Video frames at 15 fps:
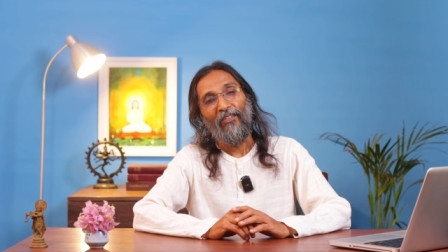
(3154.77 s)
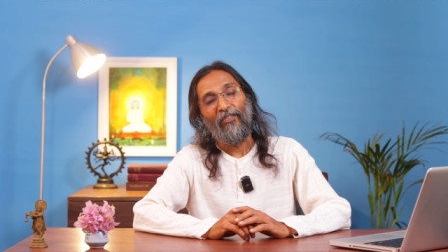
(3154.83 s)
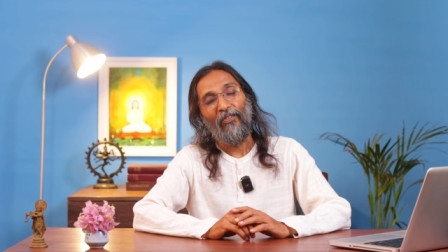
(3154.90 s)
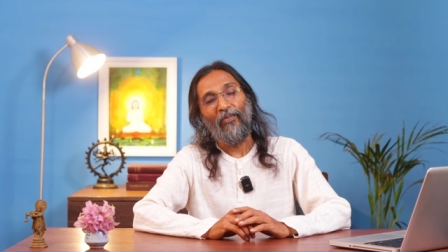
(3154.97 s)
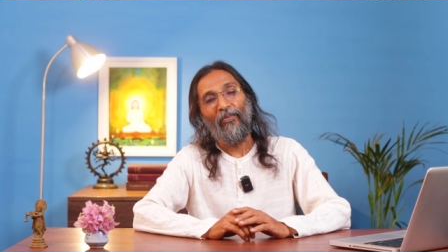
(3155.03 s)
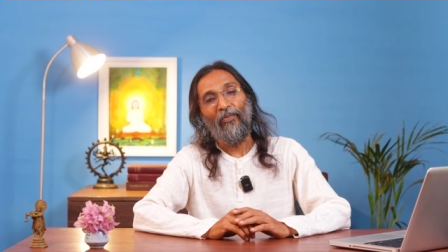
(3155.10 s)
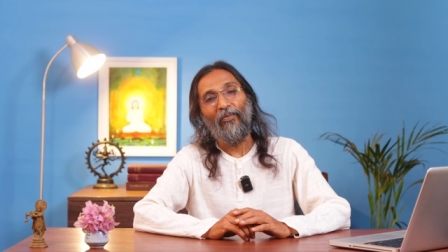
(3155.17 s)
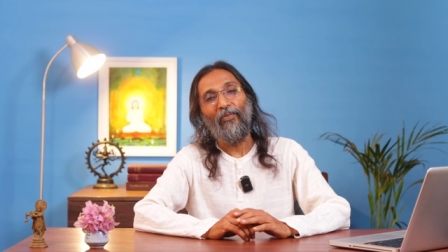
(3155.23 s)

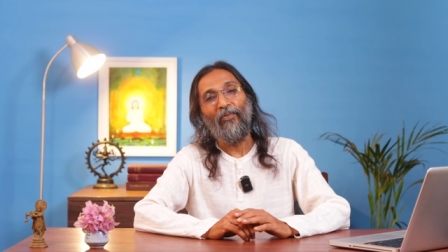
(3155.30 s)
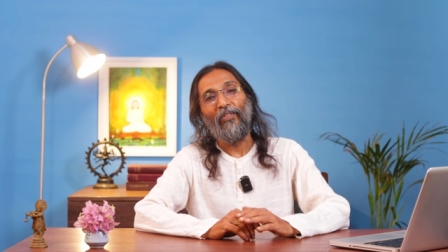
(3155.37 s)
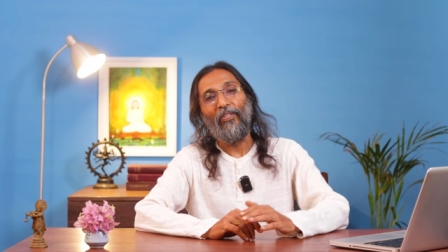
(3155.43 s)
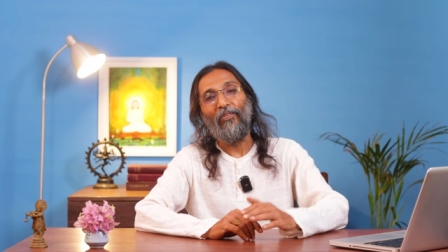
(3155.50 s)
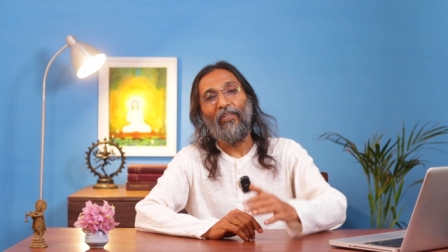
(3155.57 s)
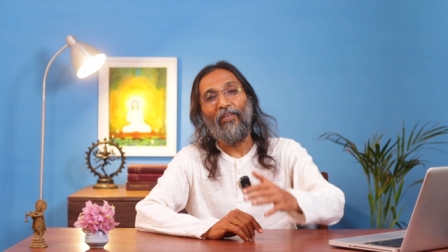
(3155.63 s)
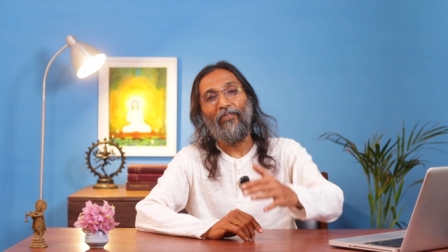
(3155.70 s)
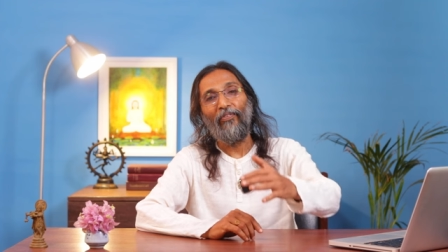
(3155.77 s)
So
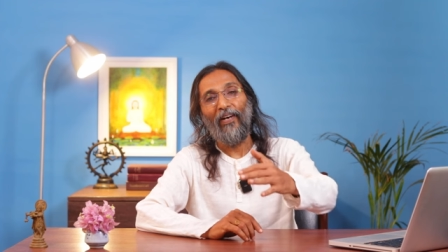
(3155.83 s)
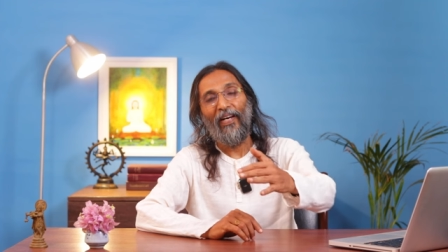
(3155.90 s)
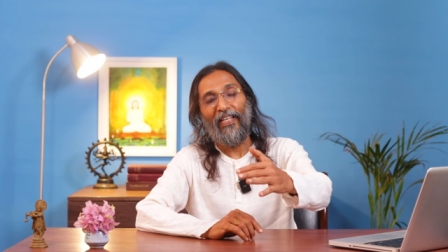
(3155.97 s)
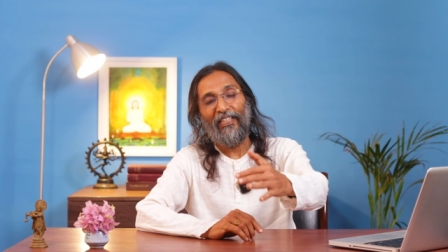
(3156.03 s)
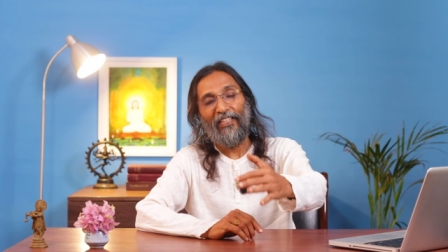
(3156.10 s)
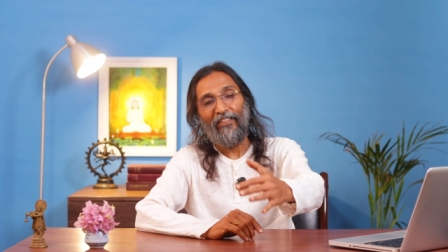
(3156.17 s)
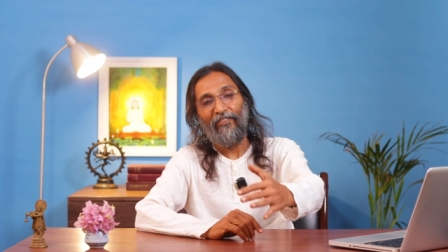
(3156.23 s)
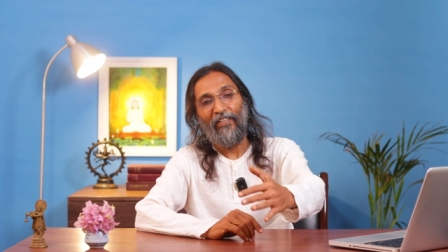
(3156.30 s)
you will
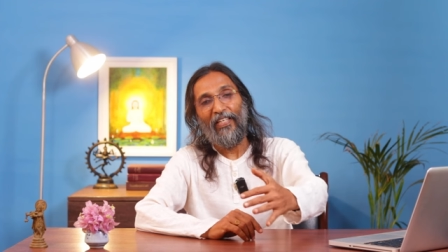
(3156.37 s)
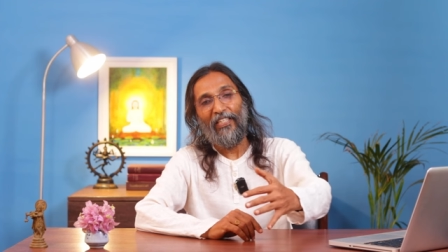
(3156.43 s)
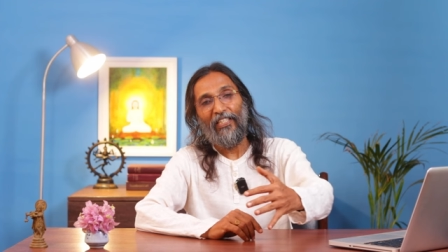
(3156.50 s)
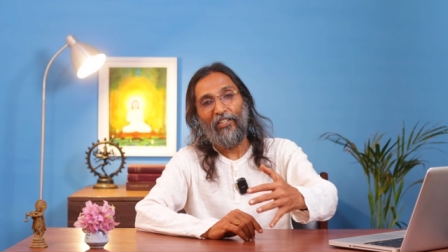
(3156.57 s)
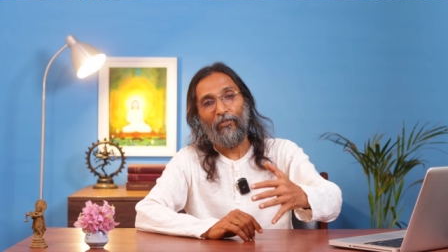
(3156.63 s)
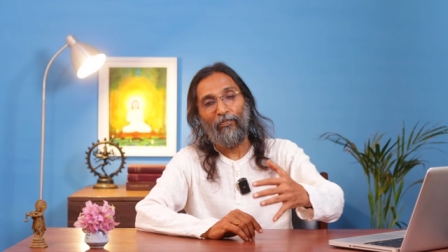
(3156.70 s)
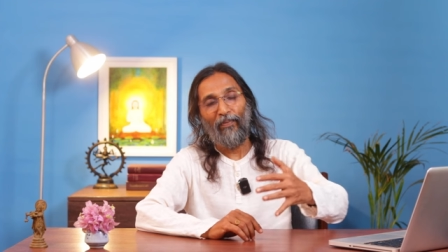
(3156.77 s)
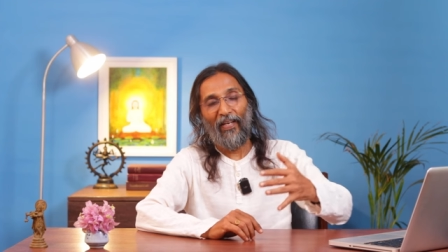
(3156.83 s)
find in
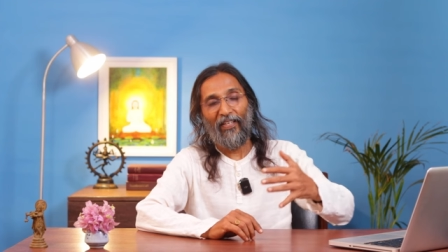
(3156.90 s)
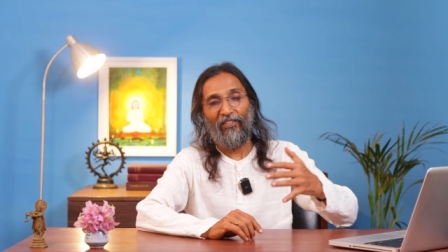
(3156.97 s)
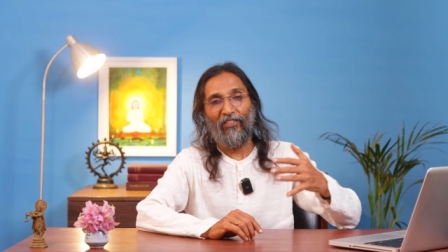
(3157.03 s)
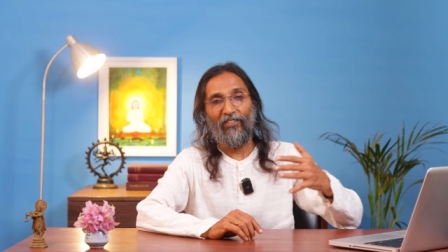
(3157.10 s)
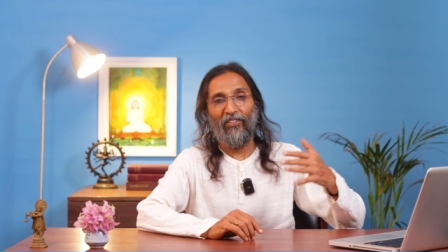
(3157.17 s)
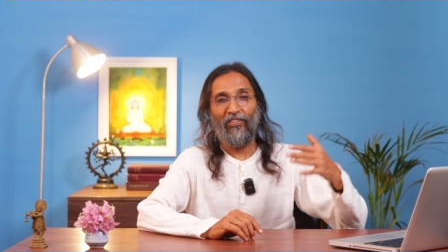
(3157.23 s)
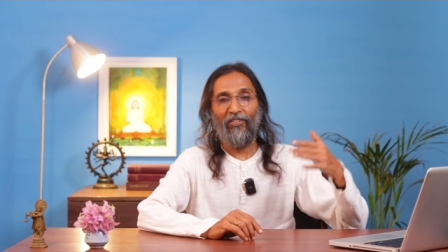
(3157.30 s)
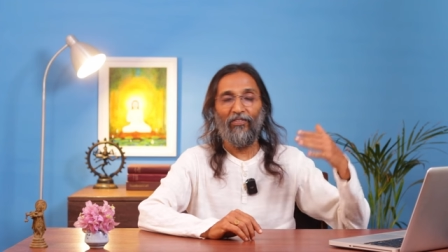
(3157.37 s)
various
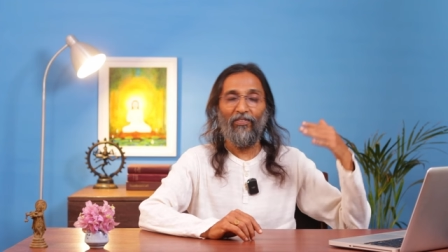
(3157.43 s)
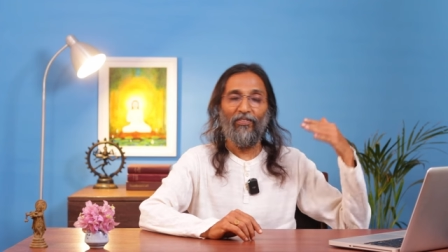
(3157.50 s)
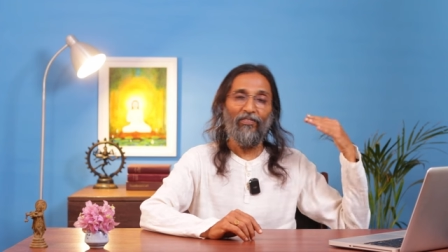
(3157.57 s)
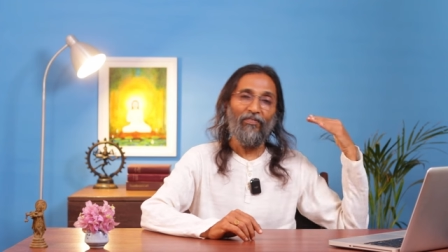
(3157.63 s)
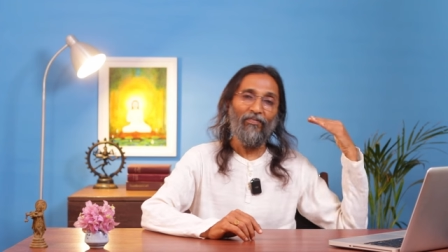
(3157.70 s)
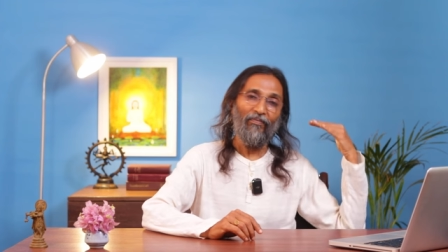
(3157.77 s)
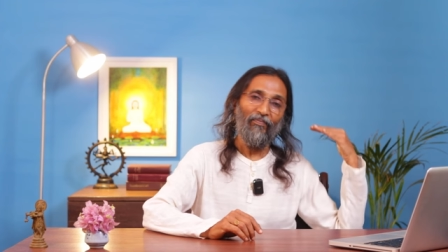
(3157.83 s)
practices,